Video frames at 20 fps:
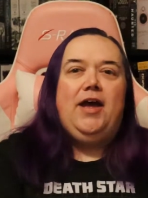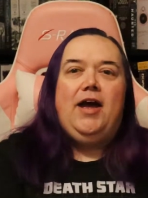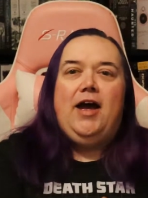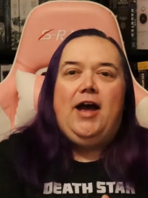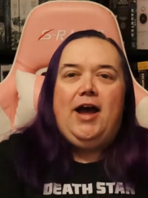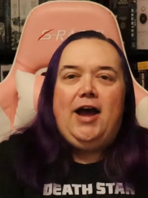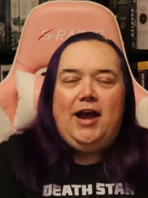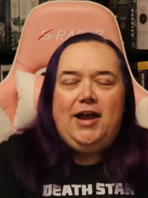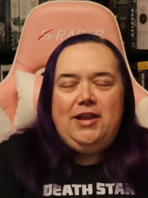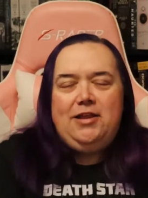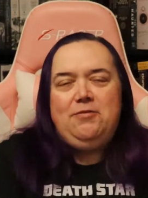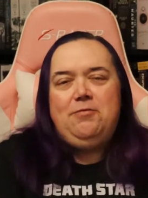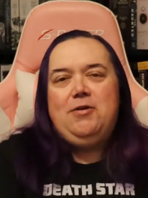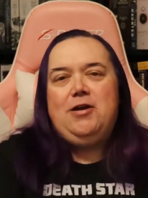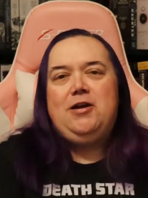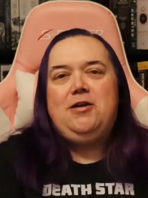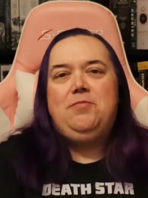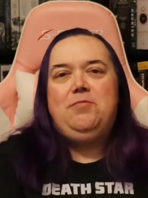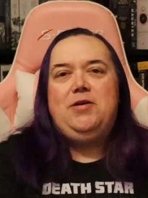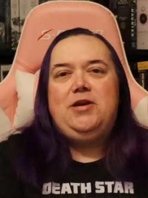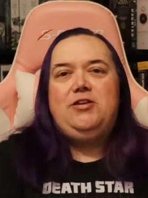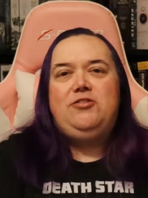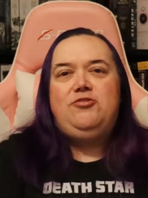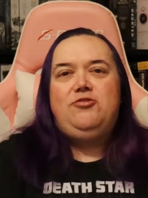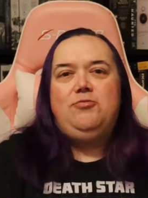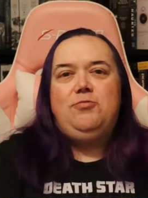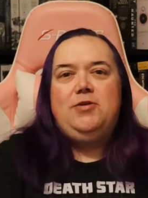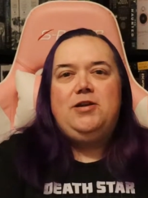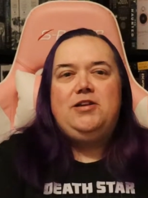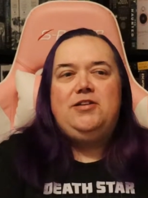Highly recommend
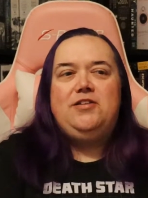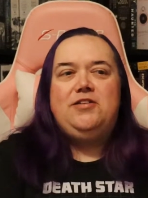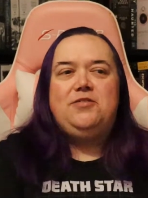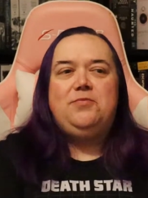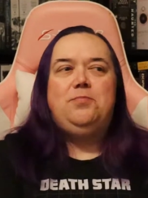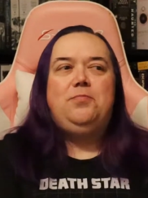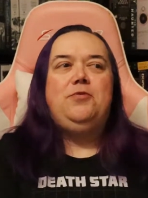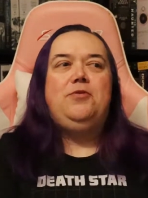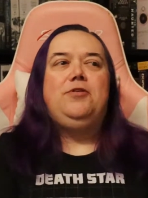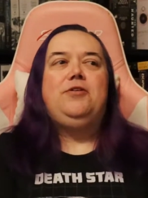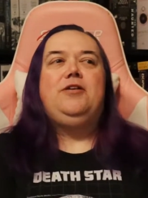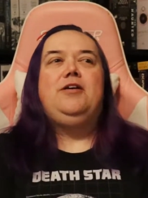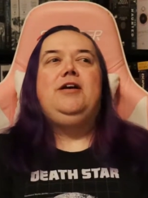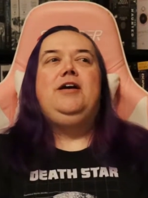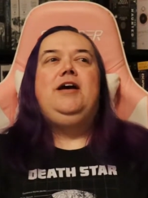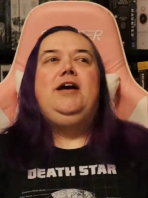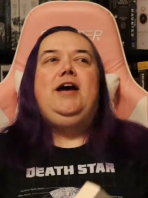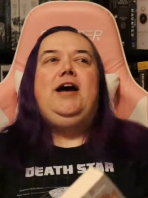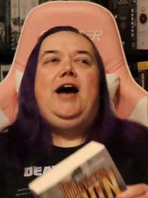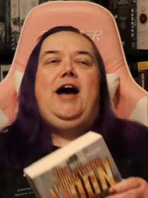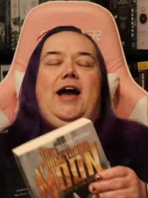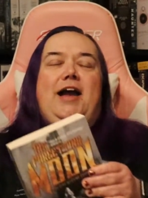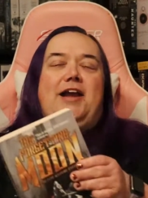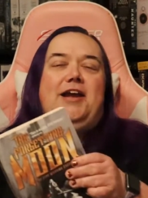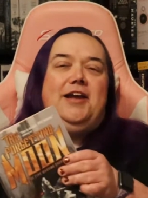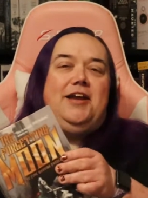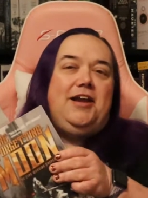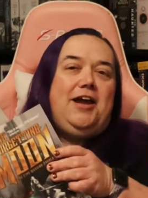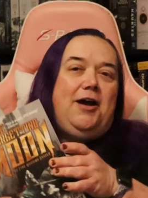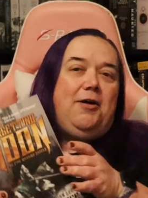you read this book. I
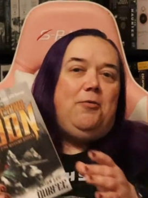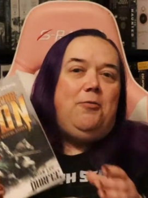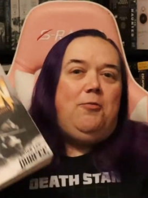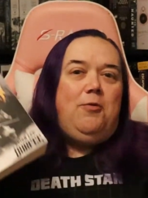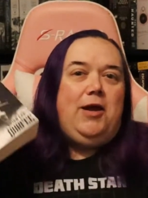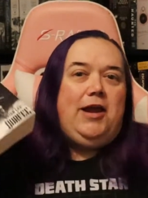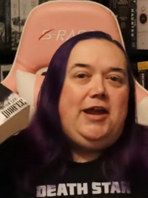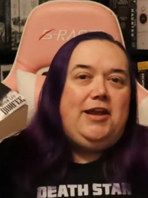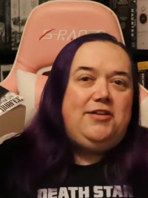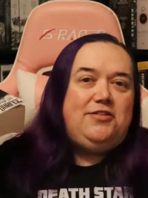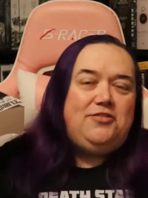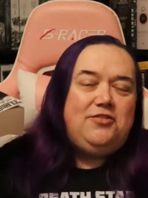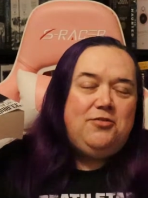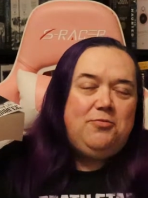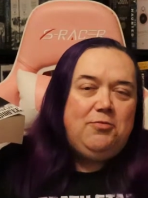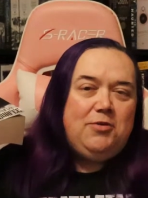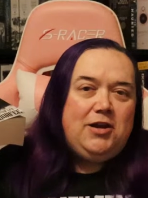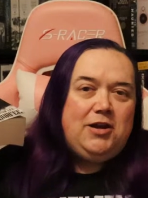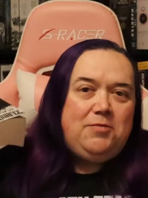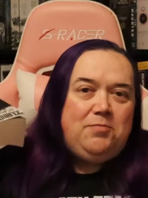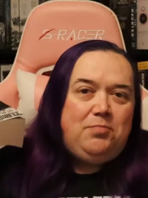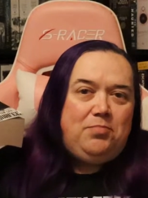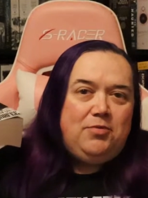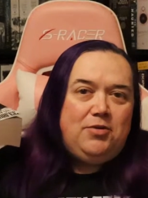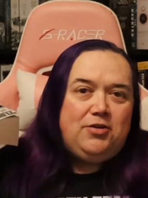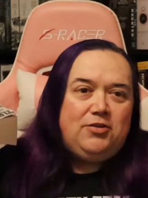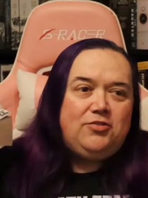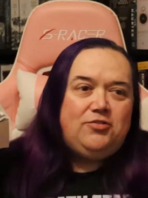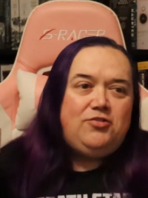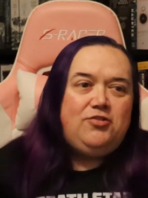cannot wait to read
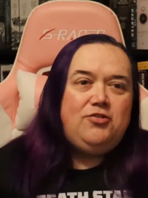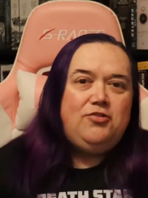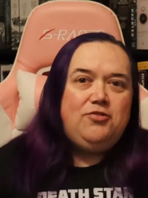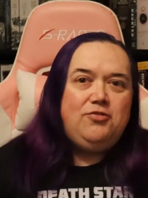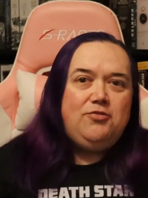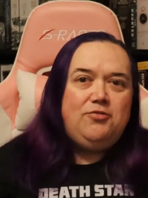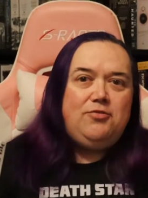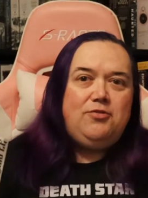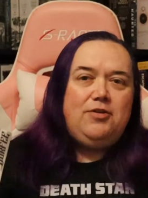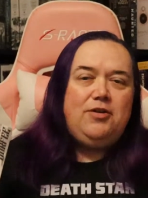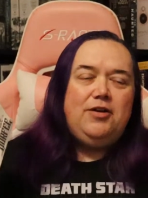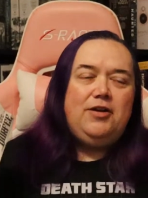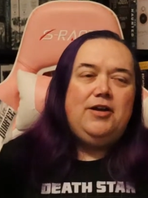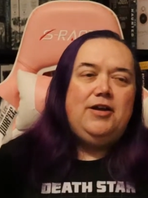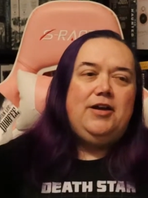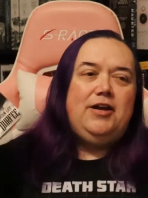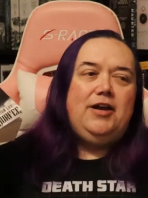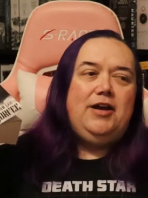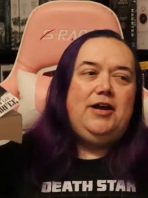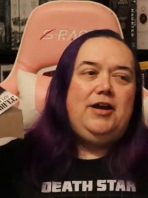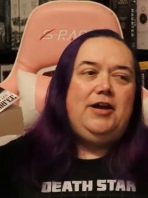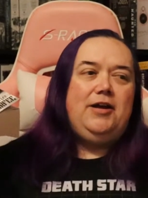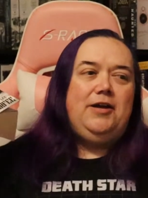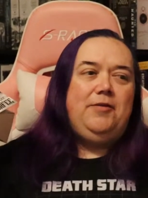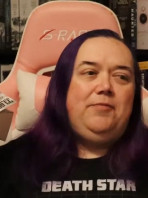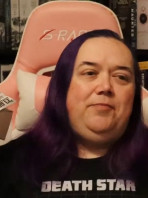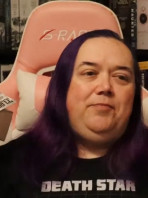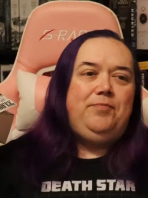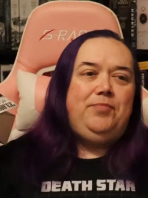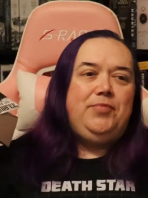book 2.
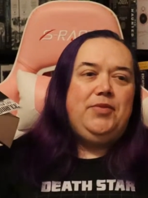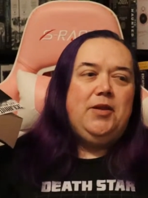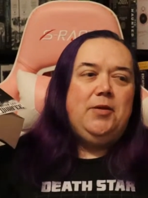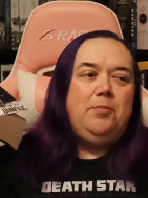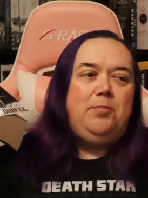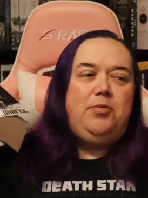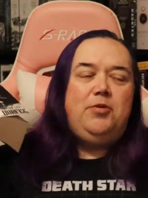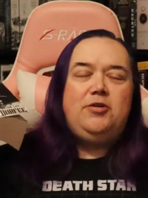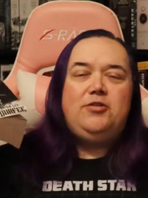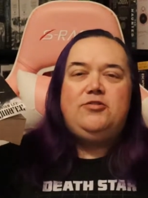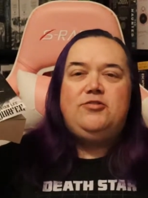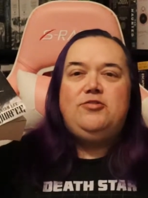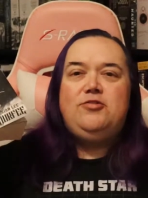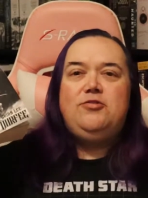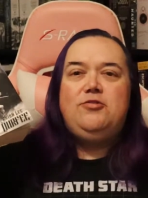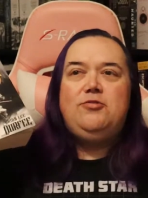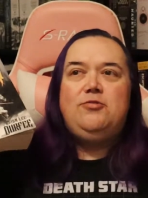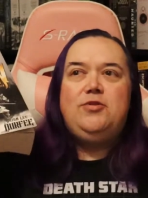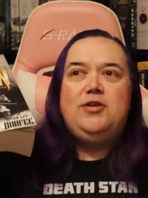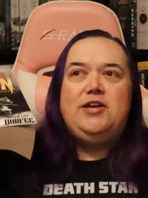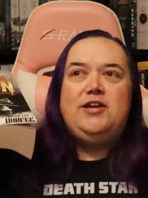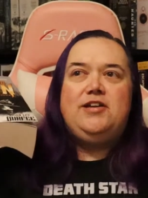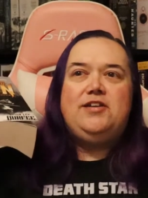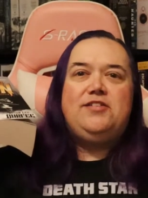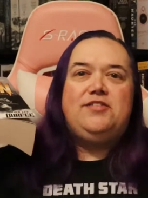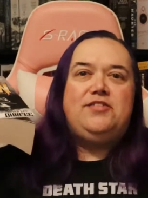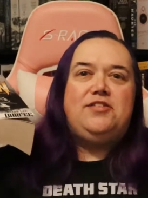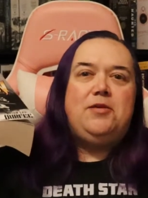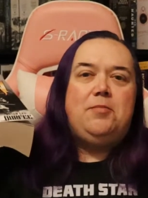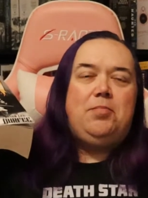Book 2
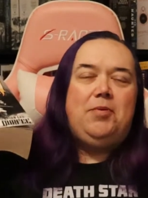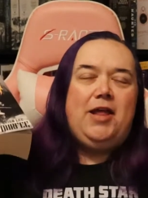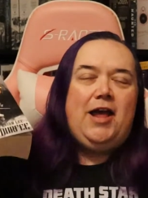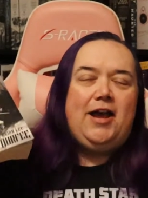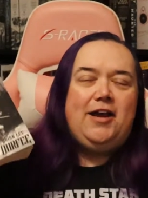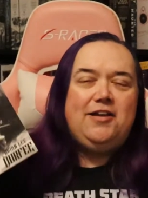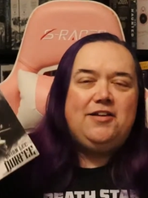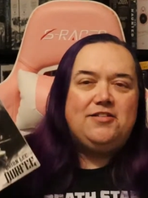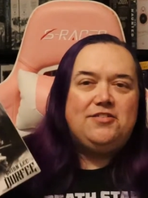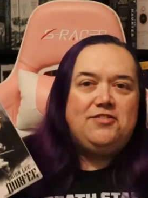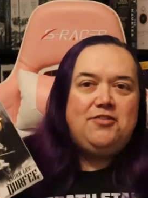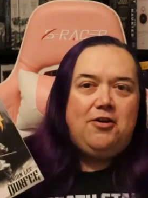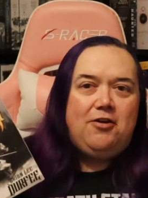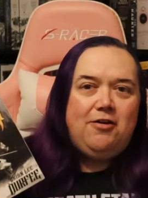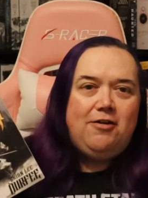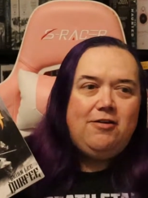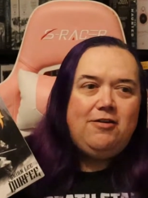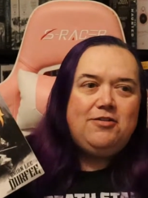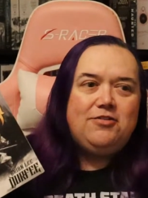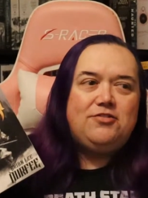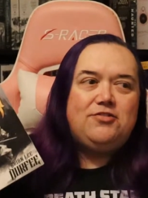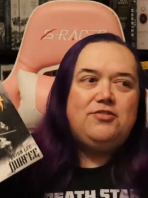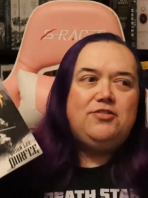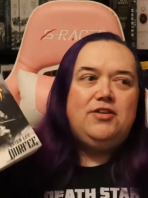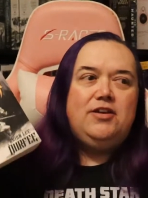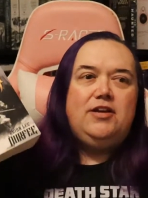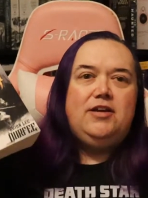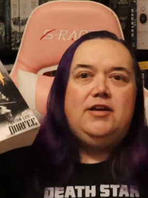is The Blackest Heart.